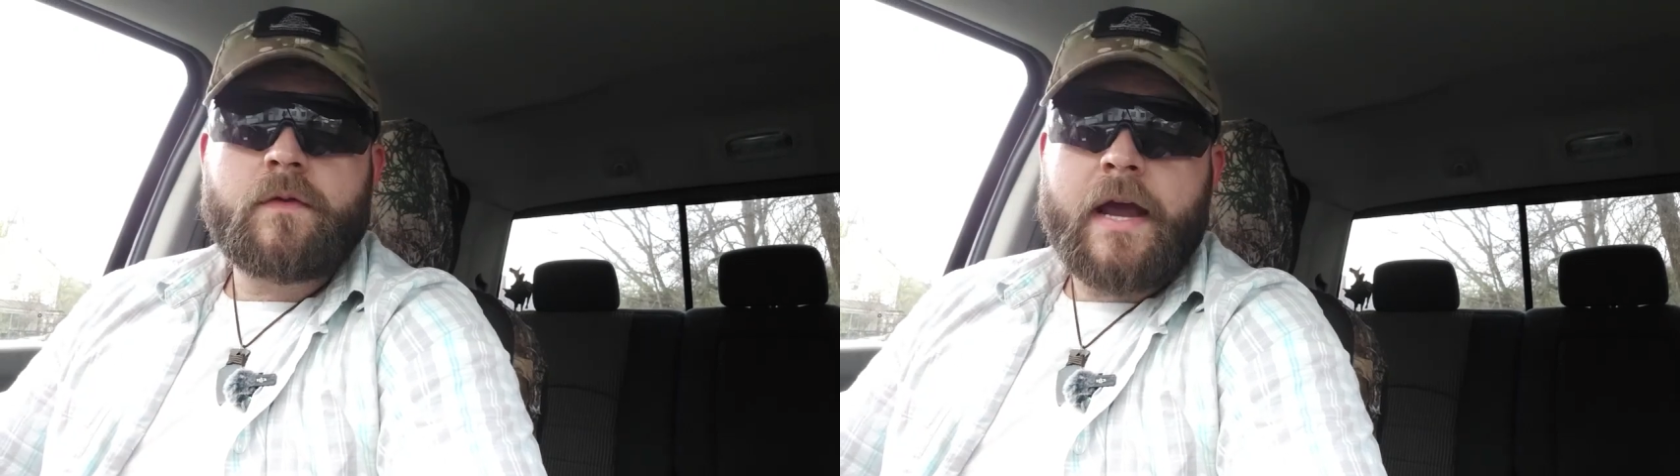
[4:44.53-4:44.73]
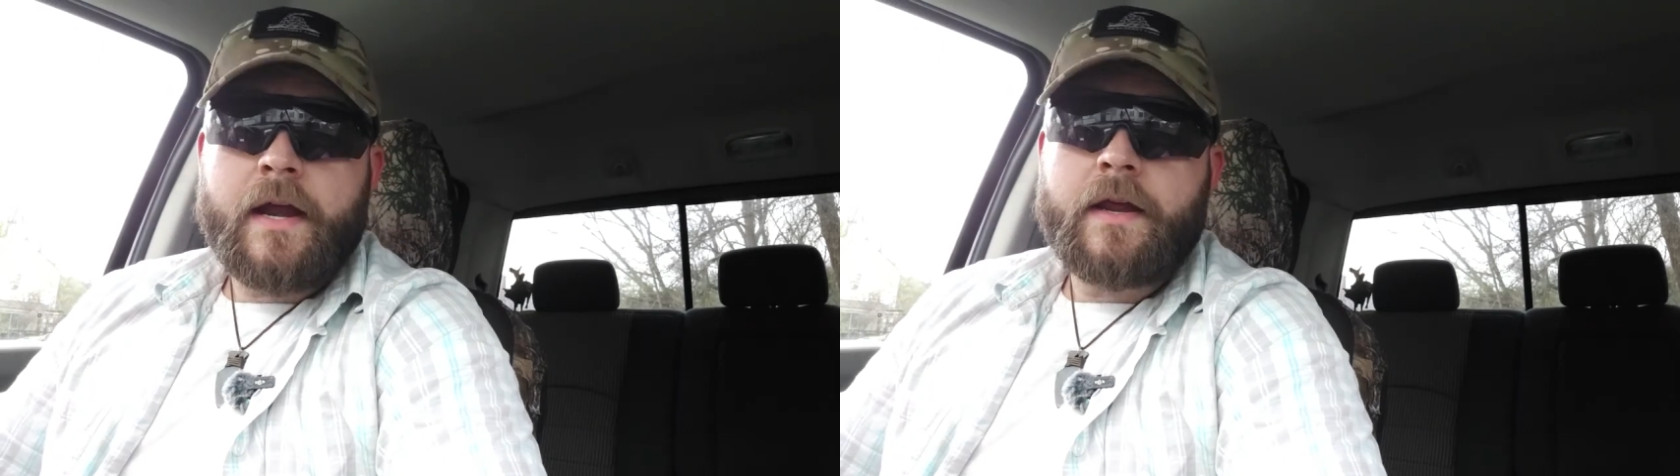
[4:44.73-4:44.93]

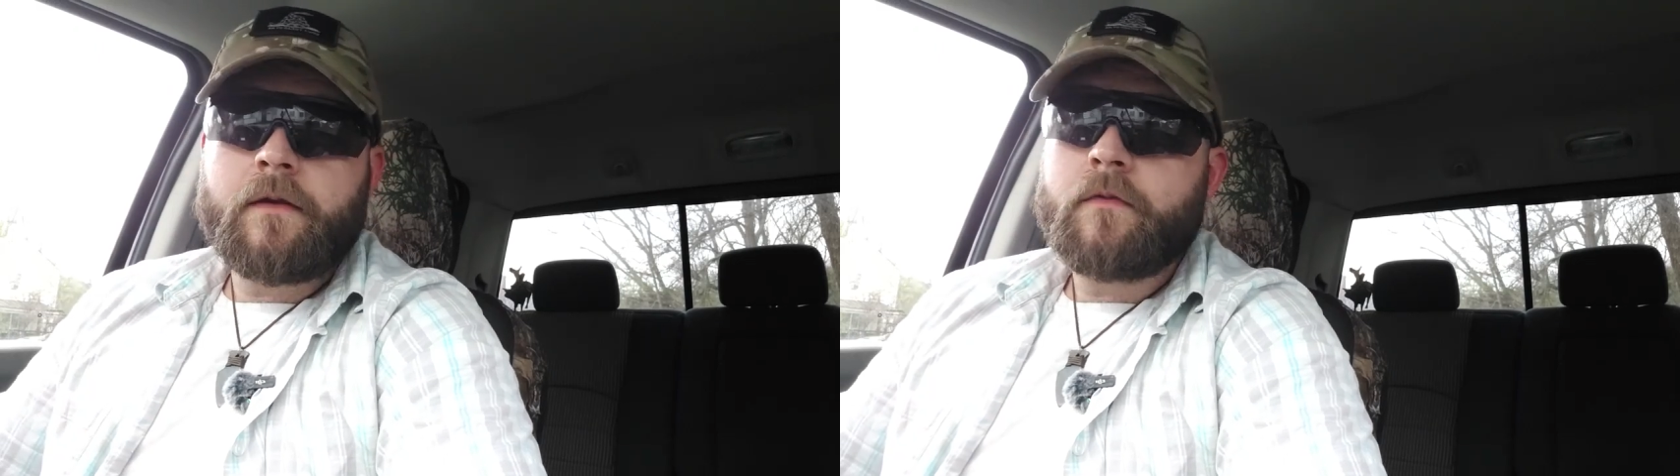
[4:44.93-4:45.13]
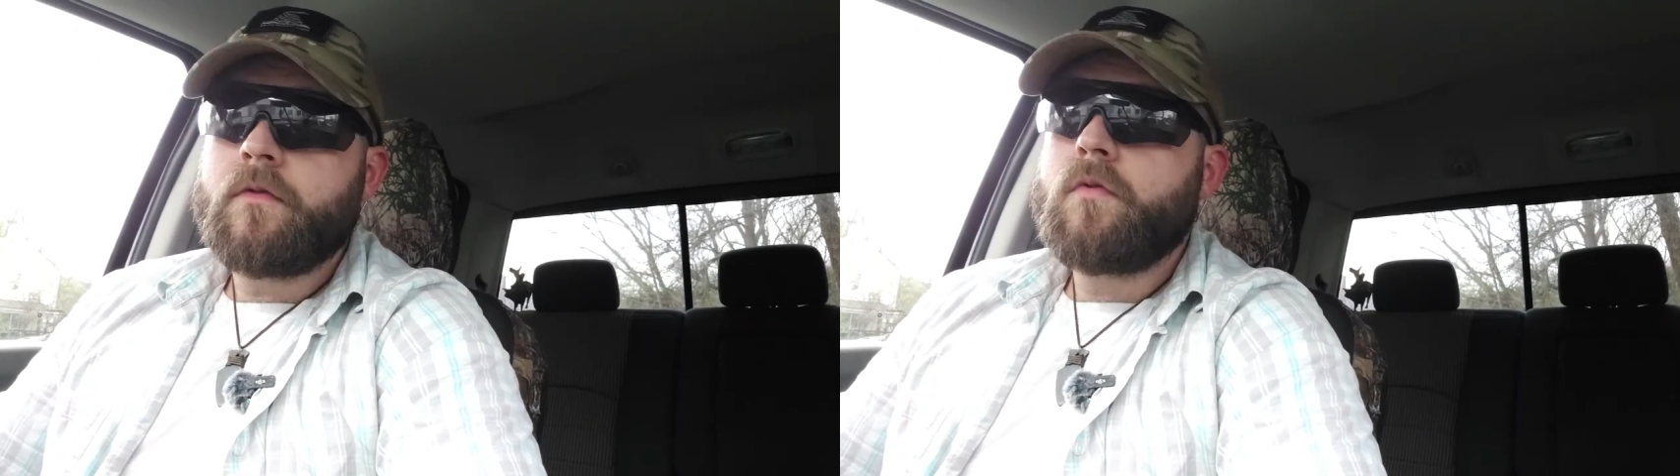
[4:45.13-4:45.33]

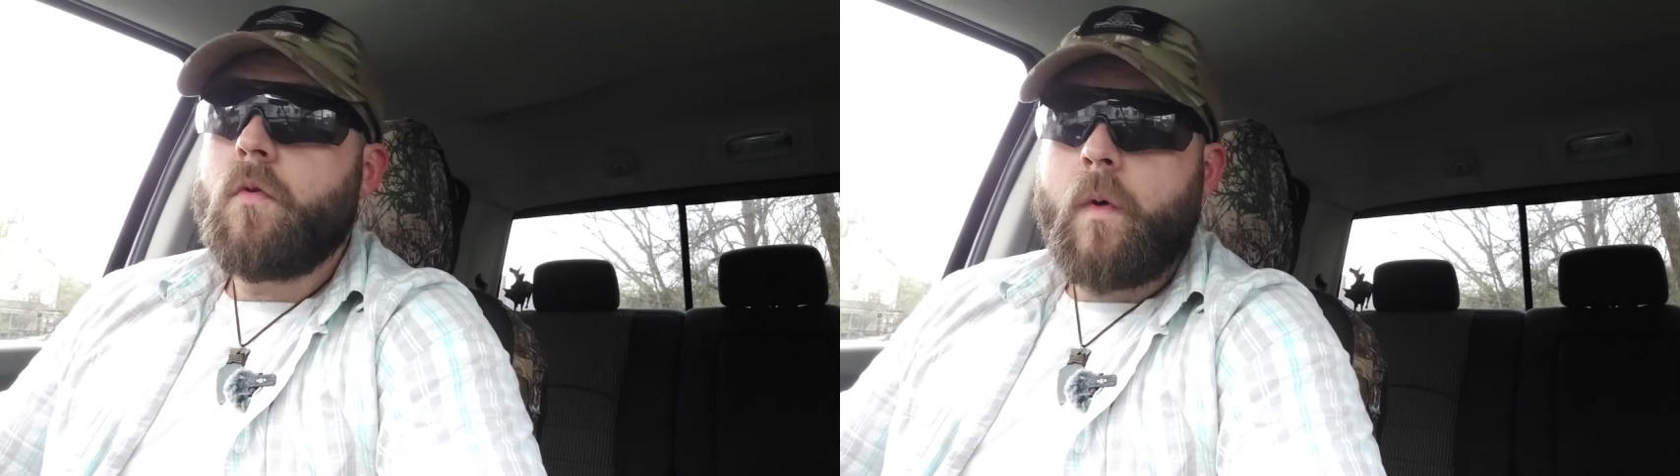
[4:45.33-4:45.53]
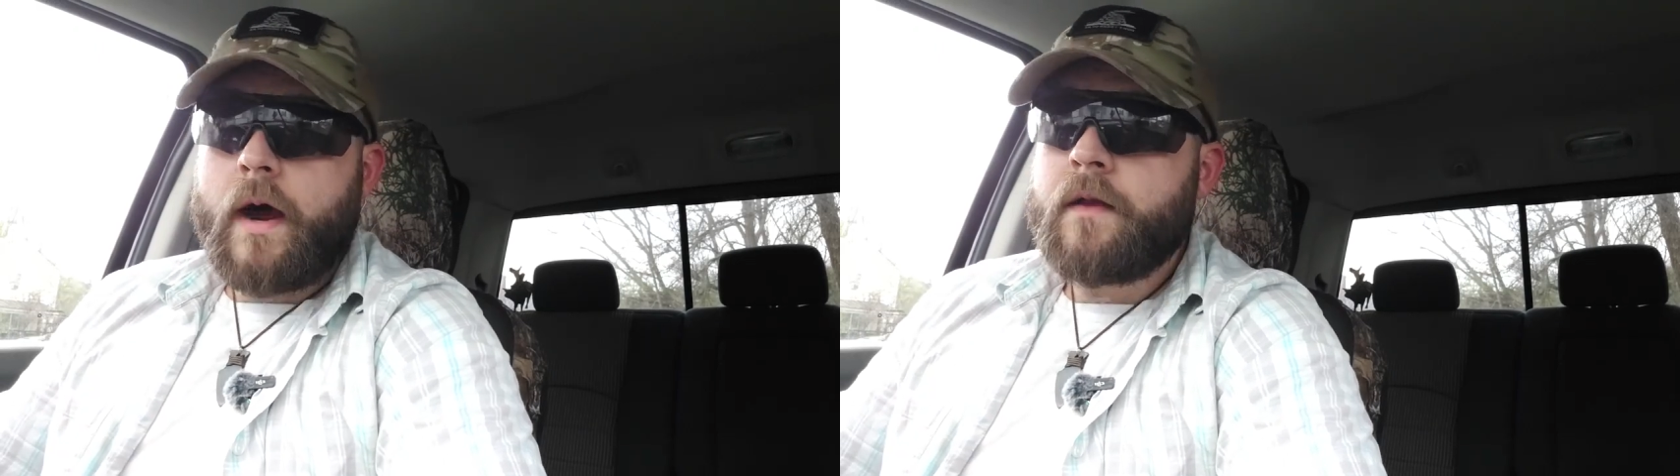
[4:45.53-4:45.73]
gaining
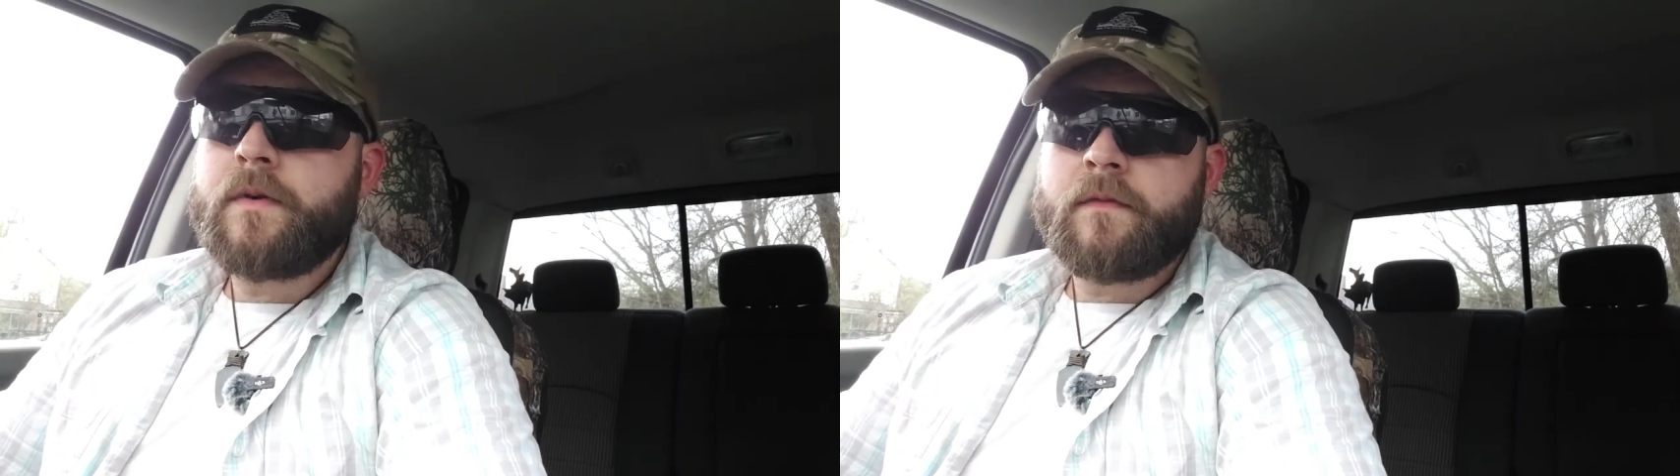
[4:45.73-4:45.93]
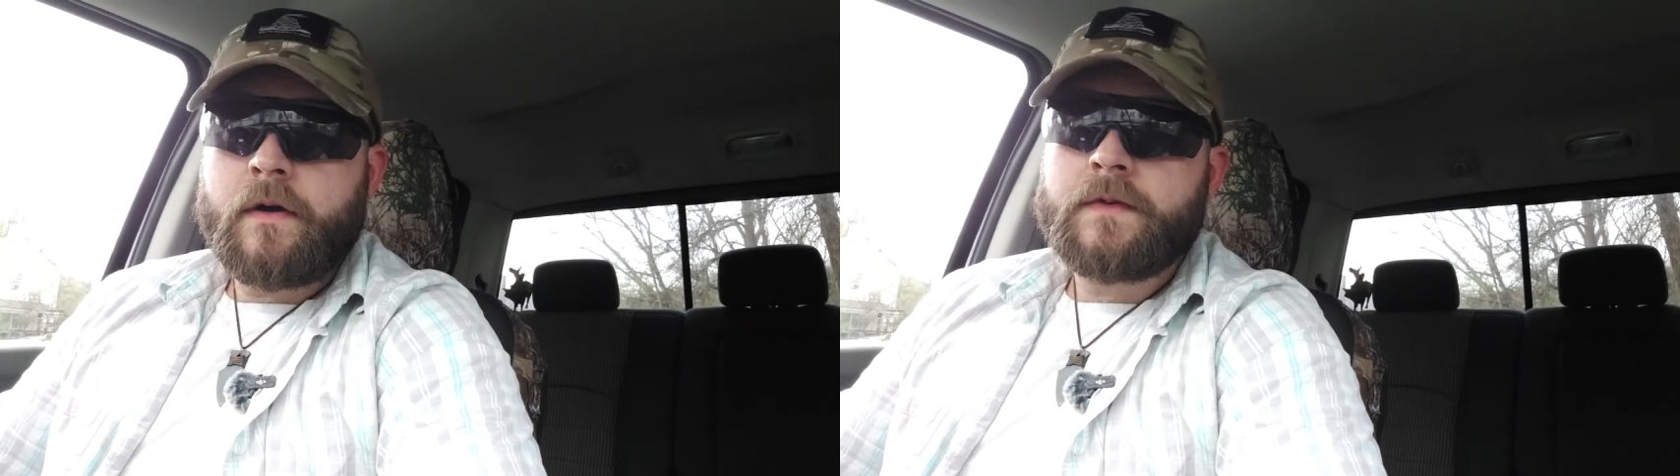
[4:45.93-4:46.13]
quite a
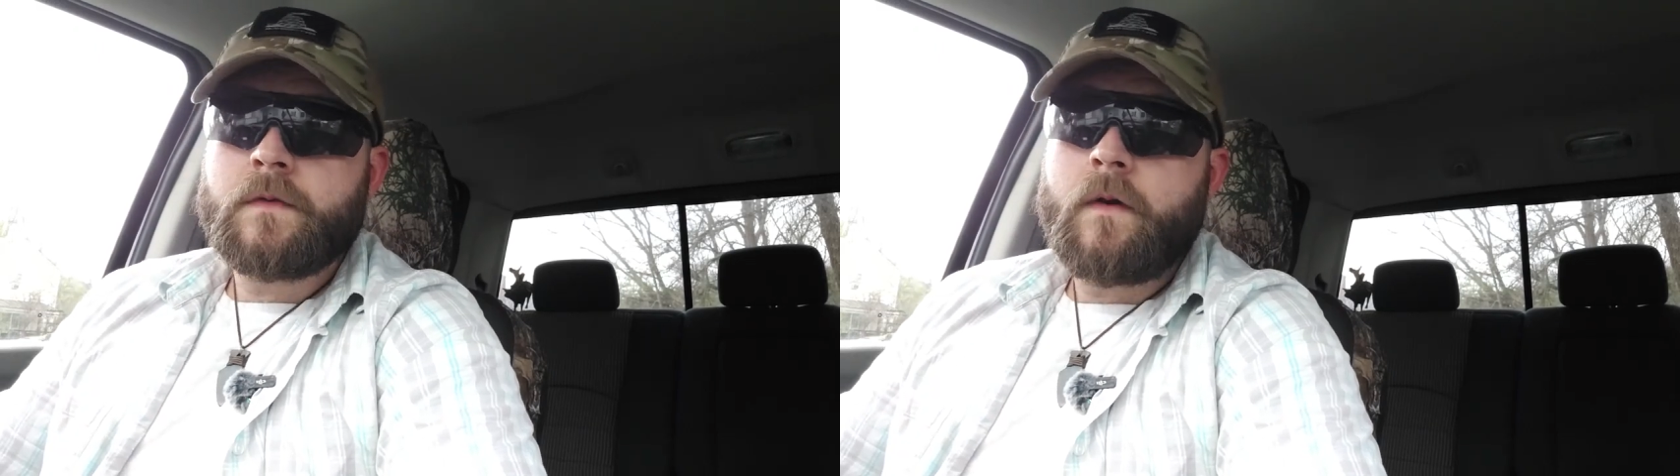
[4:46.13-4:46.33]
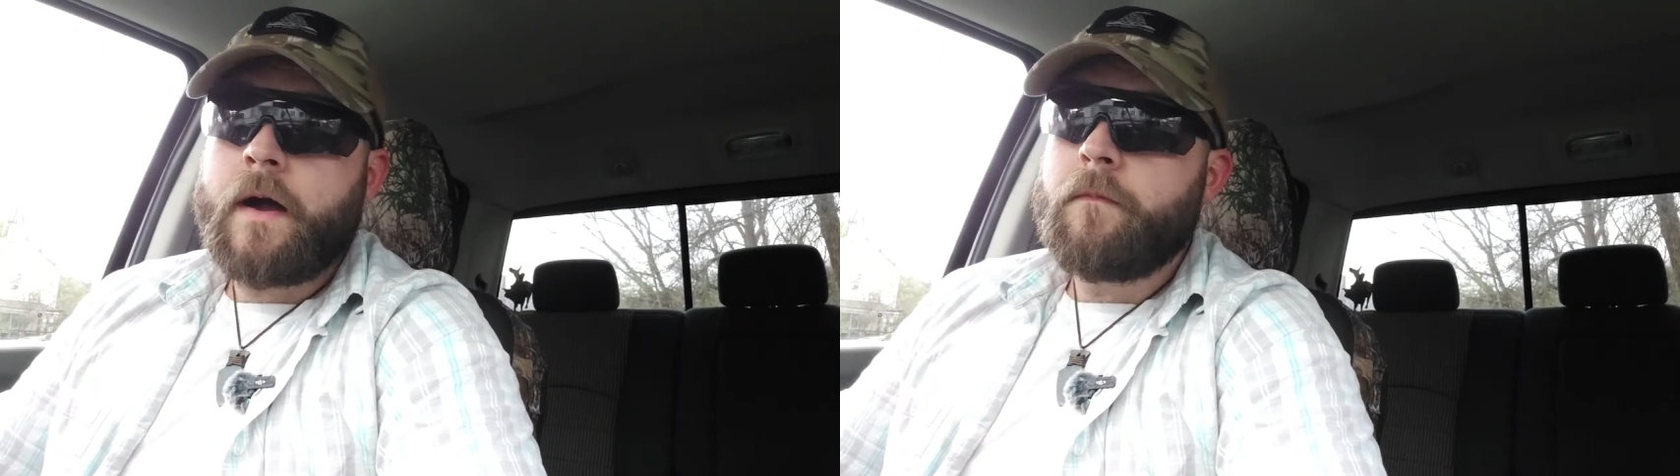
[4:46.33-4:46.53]
bit of
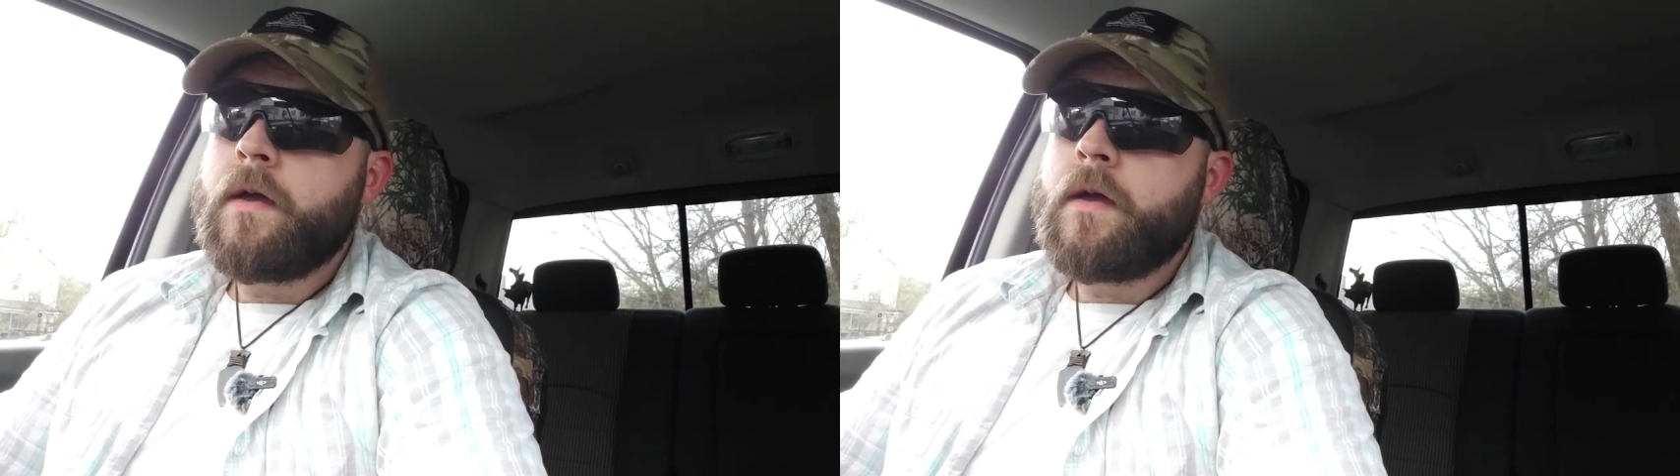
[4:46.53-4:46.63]
muscle.